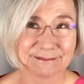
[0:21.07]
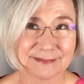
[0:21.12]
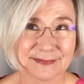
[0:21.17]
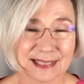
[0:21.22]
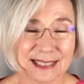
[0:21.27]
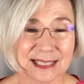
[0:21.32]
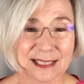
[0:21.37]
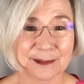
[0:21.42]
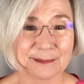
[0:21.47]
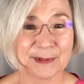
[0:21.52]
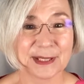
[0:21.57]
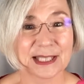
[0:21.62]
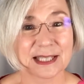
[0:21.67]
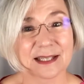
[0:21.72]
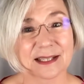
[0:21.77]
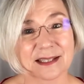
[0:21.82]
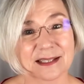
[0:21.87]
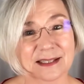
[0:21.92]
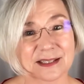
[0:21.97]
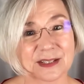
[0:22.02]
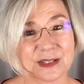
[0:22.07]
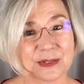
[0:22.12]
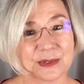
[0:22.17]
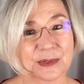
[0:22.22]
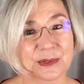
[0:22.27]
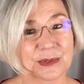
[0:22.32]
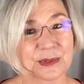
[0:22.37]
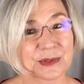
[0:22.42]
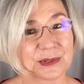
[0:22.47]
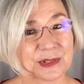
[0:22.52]
either because you
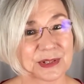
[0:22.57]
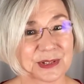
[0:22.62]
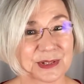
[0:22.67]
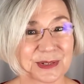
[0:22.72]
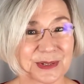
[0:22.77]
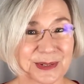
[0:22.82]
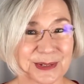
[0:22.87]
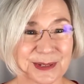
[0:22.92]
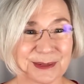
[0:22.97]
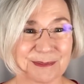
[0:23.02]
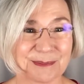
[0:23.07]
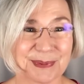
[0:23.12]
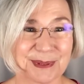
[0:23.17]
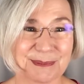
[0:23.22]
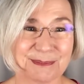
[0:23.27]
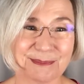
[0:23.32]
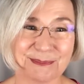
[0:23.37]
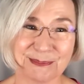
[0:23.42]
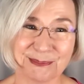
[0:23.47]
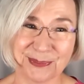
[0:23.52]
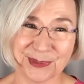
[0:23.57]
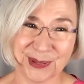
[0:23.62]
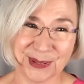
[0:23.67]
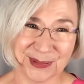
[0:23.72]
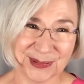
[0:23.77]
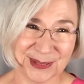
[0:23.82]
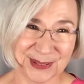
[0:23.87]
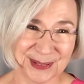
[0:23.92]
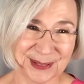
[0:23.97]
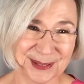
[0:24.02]
just couldn't be
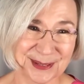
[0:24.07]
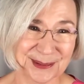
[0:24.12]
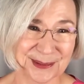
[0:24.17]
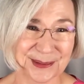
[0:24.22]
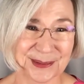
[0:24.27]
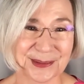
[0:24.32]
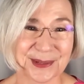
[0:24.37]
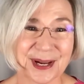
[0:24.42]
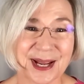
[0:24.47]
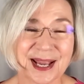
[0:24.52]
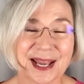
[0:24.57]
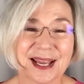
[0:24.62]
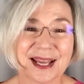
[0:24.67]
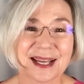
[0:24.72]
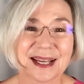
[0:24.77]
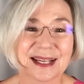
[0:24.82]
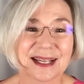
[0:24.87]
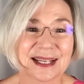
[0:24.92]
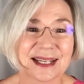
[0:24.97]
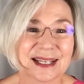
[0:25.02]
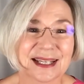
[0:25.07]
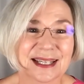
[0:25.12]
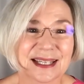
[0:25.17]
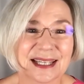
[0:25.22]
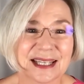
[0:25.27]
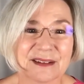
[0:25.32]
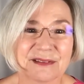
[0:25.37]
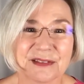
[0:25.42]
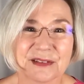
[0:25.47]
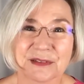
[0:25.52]
bothered or
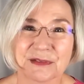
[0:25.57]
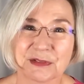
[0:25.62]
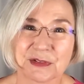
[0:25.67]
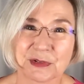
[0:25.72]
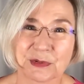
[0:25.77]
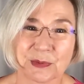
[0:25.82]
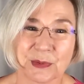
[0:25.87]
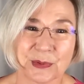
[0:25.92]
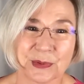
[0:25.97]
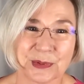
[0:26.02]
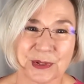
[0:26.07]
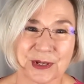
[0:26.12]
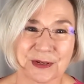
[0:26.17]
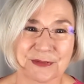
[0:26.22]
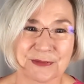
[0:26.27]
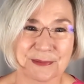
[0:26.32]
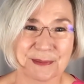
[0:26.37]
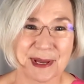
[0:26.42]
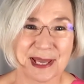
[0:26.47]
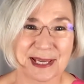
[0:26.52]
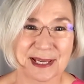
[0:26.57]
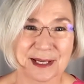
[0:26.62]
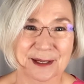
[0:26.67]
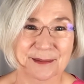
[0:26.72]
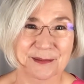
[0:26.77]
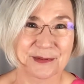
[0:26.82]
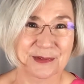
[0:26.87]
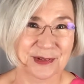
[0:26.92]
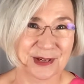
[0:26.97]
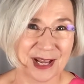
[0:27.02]
if you've sworn off makeup
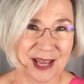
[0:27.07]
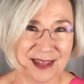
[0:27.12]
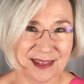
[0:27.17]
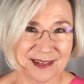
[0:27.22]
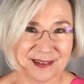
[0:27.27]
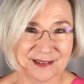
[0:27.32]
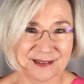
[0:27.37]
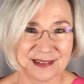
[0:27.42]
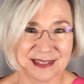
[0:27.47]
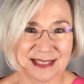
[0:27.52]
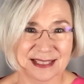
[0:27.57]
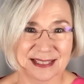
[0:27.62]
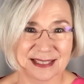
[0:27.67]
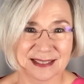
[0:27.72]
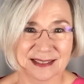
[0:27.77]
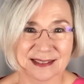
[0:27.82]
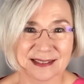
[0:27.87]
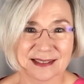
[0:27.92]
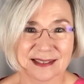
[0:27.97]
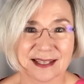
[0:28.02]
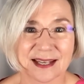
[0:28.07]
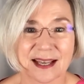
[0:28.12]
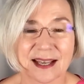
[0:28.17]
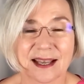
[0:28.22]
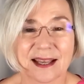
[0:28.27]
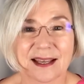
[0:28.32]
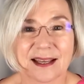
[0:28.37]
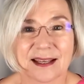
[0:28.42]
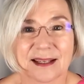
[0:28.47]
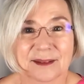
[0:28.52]
for other reasons,
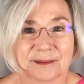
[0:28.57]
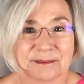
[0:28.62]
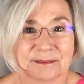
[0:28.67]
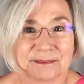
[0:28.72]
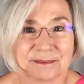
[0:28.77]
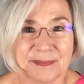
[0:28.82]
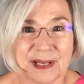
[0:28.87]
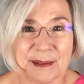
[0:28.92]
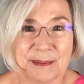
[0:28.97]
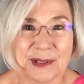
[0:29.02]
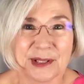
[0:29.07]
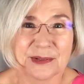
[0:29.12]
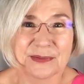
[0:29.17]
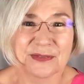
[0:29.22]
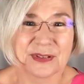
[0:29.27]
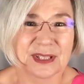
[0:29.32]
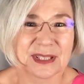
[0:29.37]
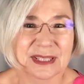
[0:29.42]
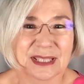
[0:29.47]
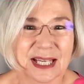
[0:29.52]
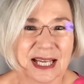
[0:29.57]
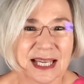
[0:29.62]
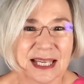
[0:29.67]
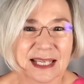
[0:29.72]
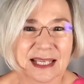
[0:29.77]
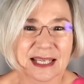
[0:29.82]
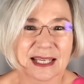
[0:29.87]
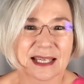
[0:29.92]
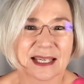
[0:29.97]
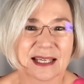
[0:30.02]
maybe you feel
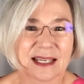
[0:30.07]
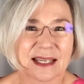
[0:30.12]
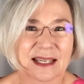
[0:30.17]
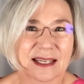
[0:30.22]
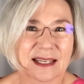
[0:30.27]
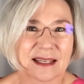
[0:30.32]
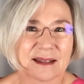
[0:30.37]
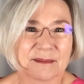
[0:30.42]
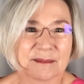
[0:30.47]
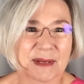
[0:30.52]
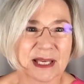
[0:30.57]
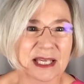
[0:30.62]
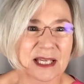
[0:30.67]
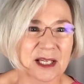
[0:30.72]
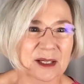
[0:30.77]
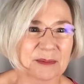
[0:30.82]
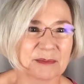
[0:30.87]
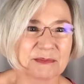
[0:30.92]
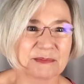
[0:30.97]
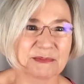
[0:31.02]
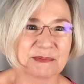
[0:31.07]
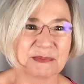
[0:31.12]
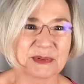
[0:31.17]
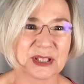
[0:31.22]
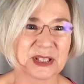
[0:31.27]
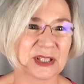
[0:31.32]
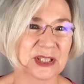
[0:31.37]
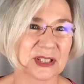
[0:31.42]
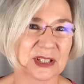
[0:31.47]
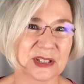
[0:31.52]
like makeup
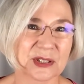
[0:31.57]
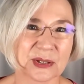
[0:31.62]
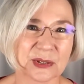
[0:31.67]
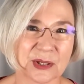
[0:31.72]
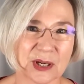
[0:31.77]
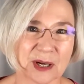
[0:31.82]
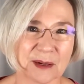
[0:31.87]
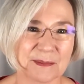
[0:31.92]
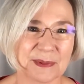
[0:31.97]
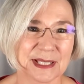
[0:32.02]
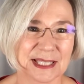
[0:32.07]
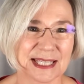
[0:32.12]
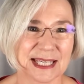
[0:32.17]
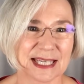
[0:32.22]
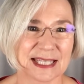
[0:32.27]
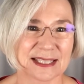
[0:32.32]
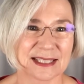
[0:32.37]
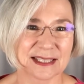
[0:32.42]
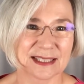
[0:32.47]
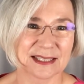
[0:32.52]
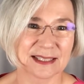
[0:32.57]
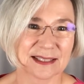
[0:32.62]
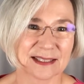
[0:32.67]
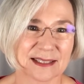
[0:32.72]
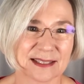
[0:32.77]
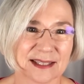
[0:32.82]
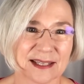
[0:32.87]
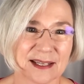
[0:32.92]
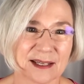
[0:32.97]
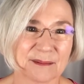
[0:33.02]
is just too complicated.
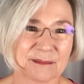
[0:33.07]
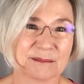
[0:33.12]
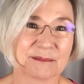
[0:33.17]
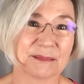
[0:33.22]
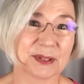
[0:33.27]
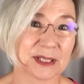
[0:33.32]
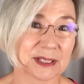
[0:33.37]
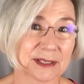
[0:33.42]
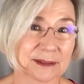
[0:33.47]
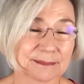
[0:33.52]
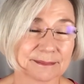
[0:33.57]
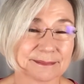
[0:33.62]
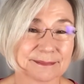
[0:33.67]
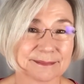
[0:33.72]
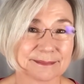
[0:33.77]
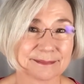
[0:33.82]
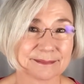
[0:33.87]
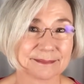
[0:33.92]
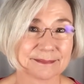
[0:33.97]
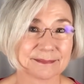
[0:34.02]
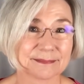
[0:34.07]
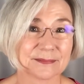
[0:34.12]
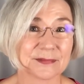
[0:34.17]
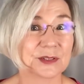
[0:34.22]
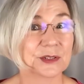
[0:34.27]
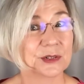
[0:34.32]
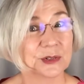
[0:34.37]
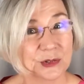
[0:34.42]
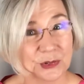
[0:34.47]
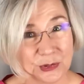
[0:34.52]
But
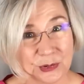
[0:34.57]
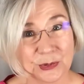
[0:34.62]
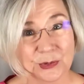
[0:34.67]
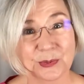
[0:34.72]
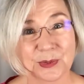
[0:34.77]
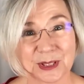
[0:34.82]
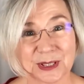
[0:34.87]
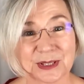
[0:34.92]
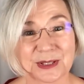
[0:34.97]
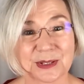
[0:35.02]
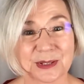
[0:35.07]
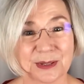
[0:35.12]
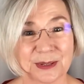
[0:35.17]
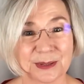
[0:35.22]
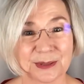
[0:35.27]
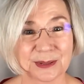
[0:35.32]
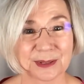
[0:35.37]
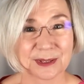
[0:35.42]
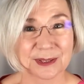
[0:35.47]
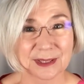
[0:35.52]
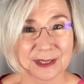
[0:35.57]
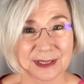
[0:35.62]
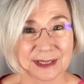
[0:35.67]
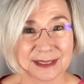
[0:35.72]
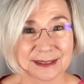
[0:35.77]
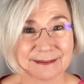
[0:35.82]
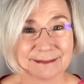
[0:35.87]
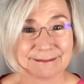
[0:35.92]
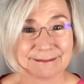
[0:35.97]
you do want to look good.